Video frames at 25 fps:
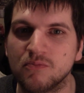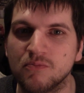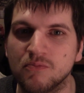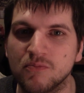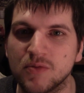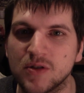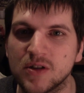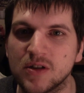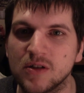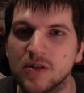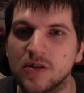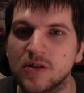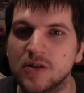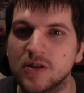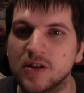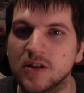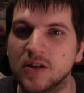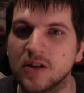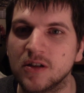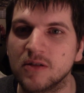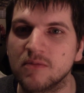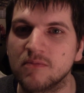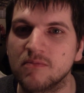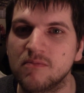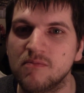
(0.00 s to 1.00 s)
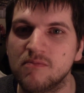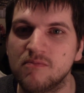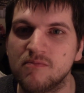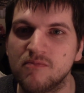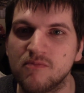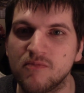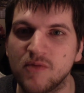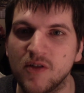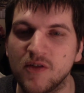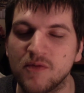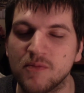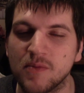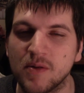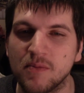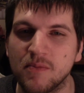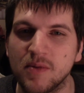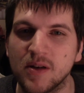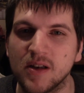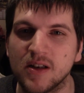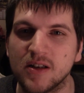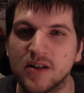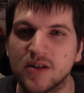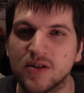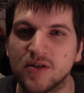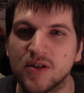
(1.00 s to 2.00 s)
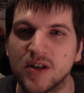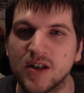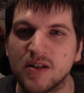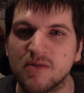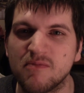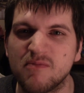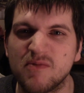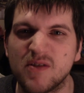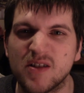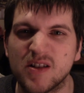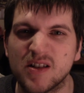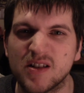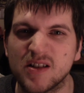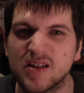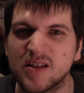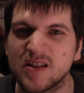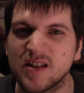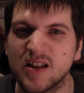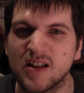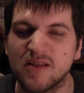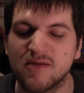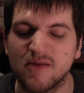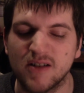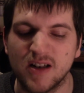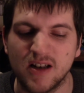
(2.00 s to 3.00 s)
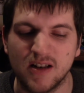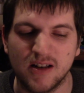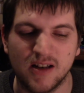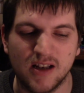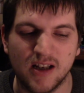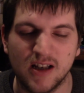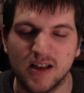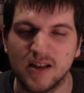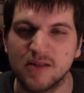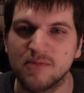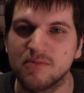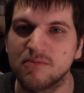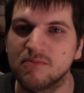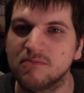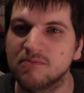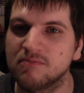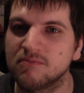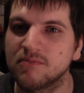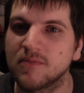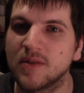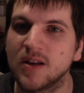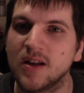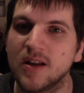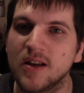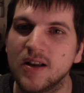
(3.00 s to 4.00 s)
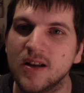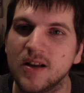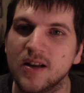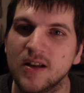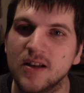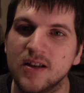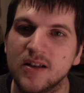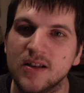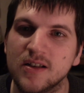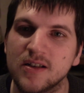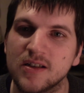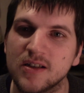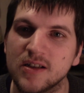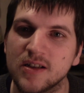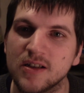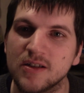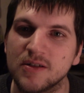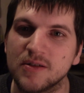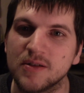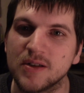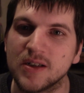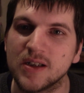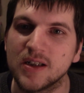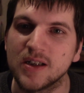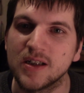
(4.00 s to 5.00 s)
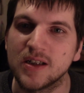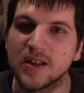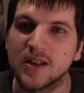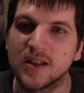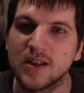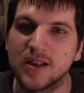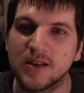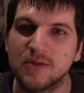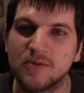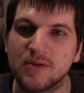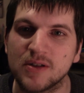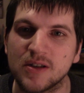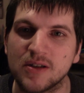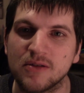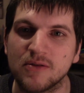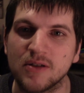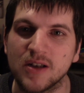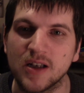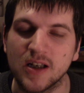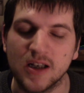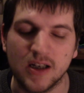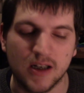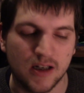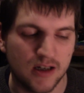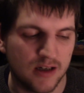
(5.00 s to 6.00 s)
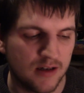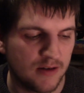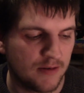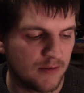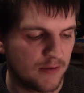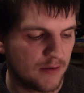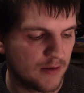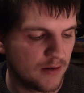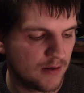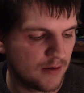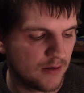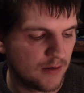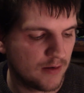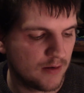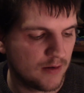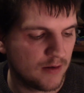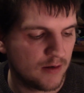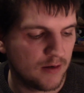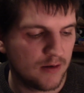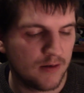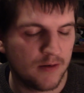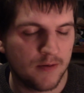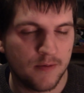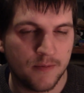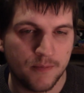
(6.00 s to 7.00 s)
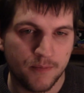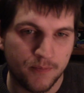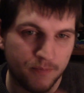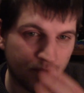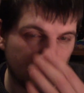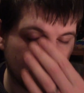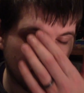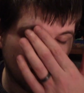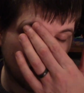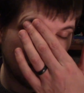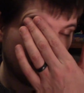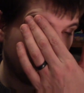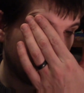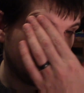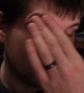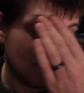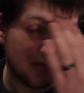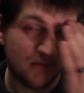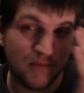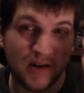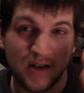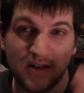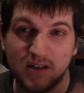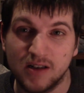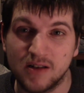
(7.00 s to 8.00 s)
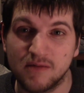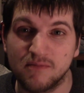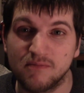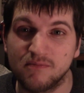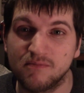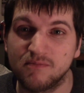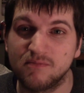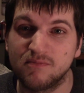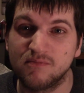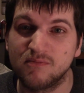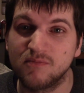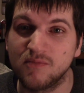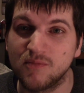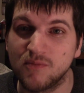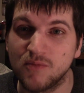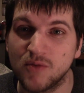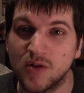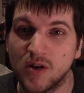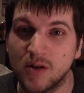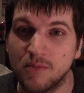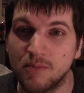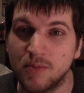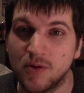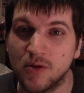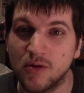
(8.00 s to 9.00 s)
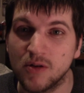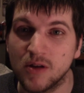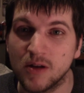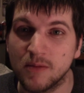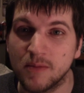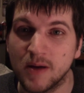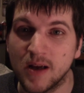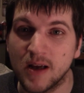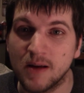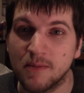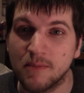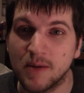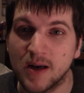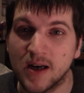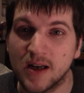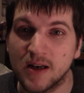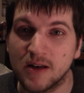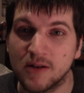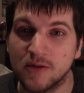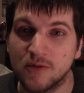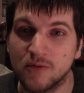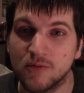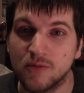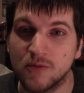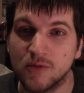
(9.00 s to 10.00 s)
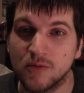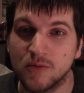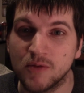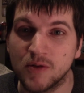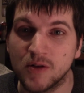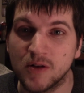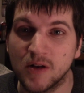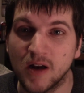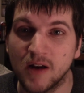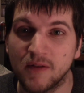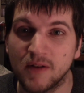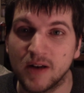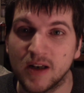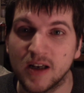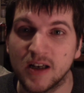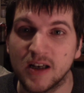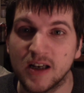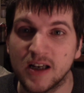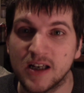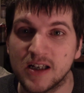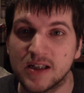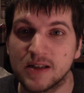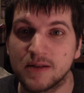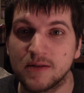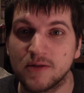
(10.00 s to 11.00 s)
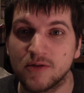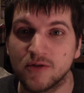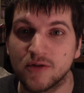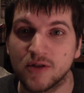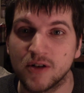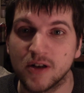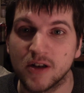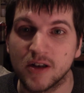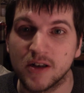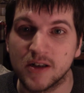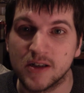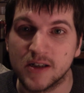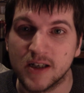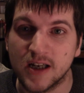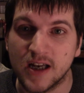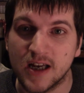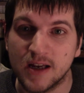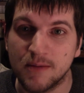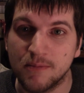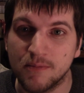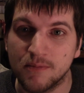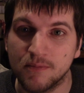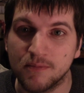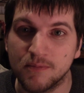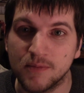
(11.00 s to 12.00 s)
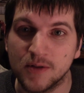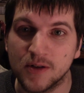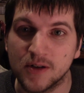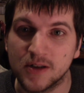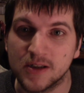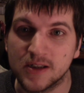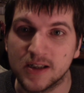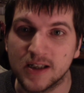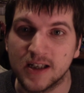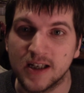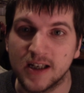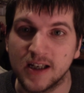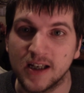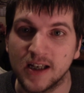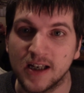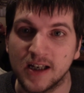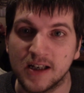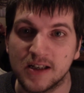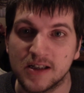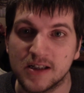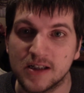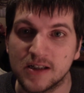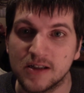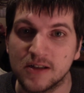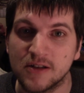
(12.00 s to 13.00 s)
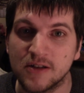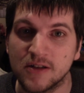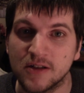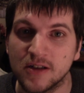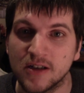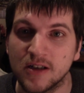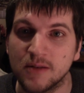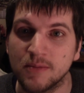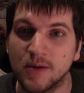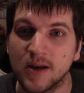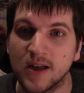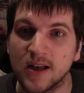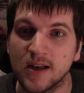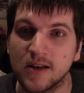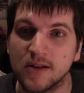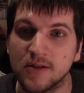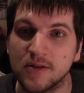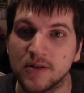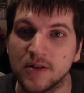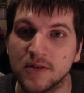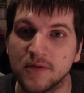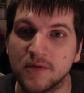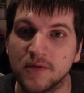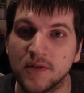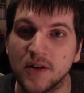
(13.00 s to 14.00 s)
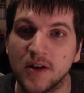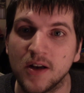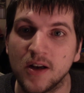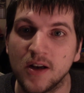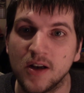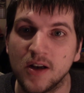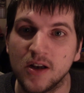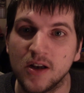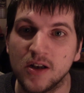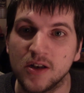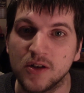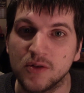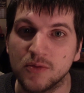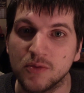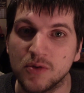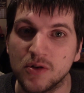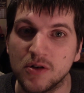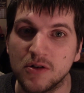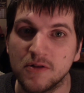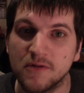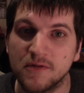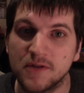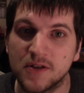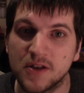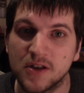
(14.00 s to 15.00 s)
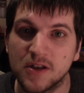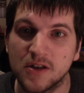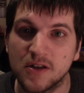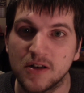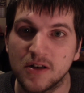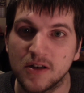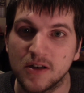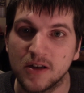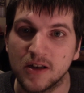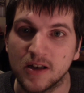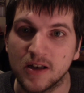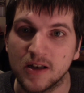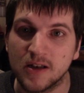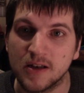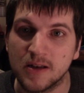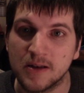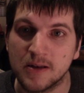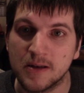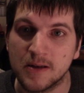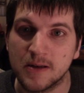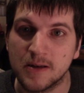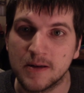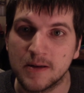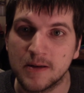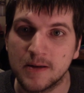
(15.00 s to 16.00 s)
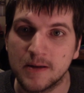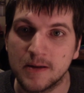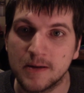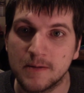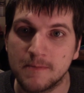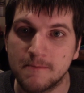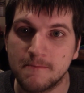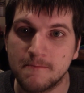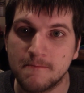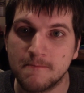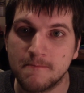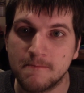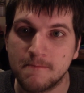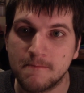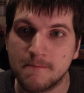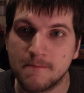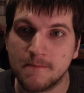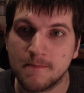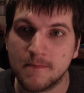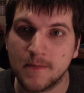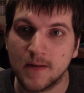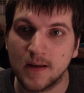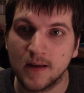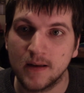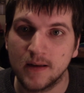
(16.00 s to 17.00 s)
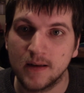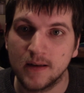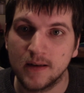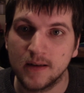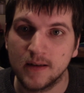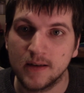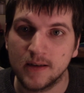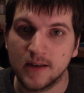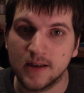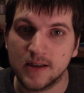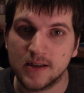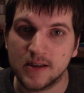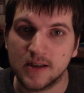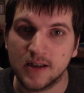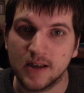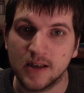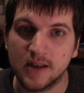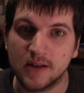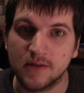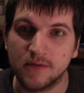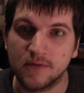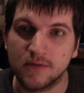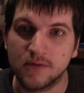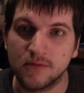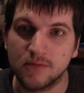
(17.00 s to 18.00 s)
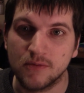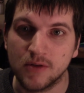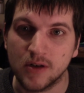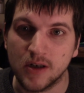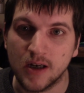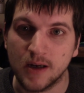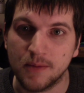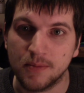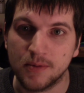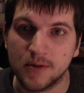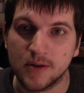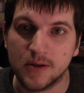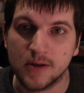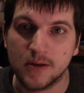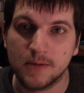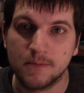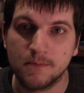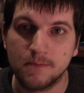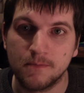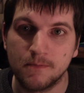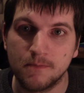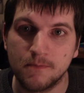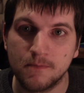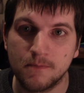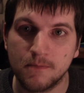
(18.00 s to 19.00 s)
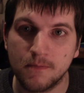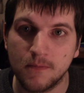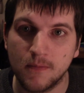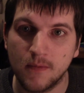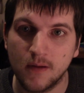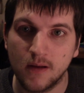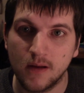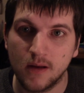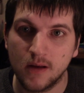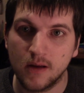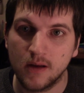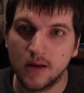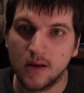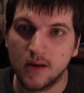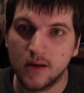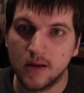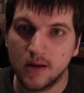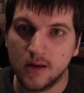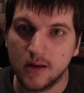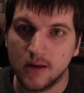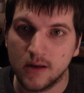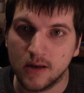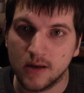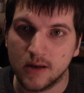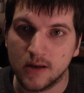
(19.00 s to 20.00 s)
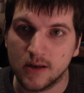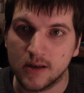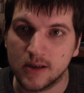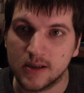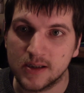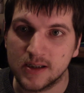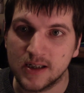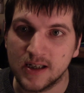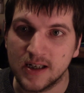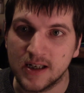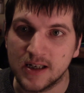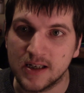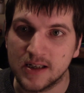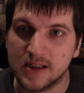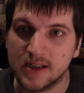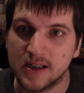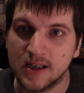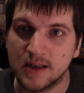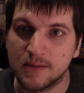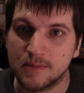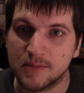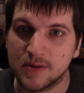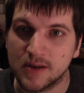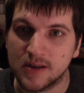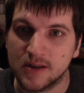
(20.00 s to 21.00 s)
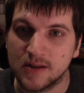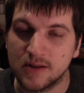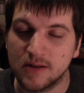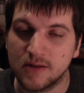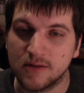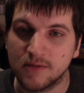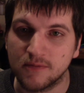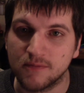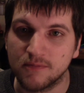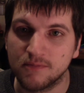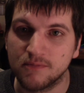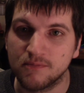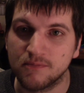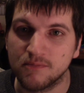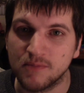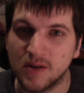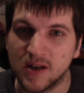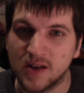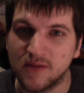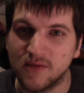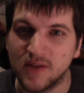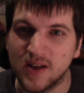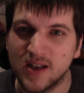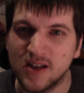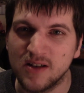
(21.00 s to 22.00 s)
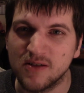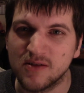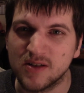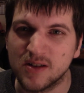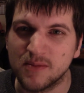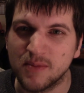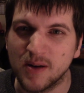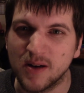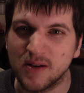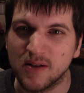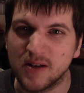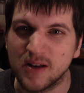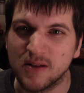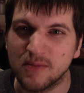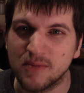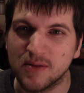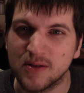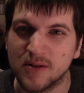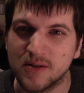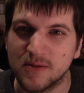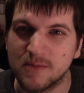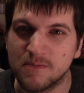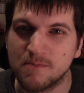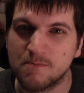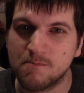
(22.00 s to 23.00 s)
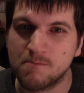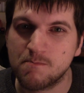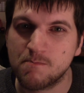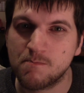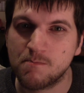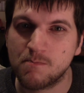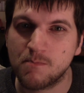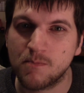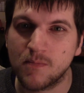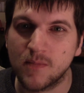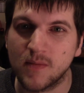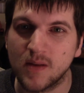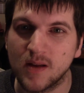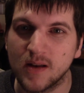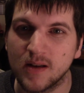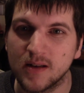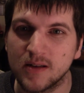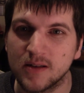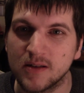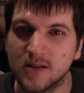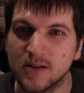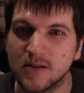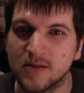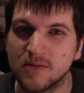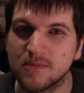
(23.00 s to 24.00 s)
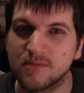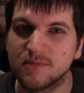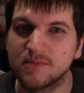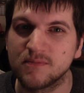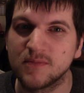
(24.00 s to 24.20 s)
slaughtered them with my military, just said, right, kill them. So there was quite a, if you imagine what a polar bear man or woman having a nice drunken time looks like getting slaughtered by a load of dwarves, then that's kind of what happened. Exciting times. I should have made videos about it, but I don't know.